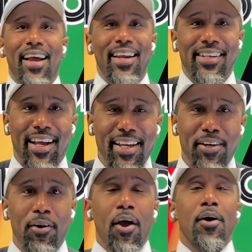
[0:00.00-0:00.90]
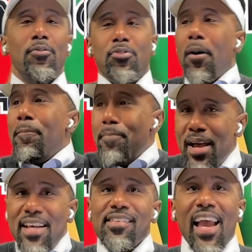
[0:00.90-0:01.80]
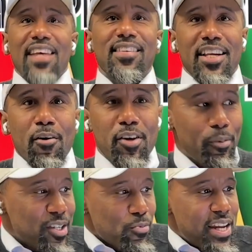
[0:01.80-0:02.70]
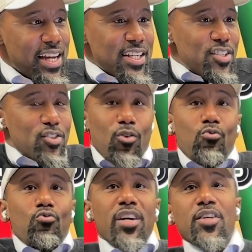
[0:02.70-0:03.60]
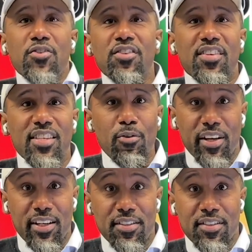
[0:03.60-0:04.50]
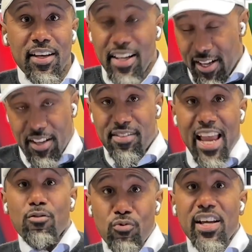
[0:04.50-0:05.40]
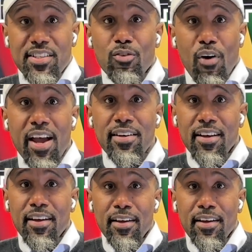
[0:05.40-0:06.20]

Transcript: I got to get out of here. The best case scenario is we can surrender to the Syrians, take risk, right?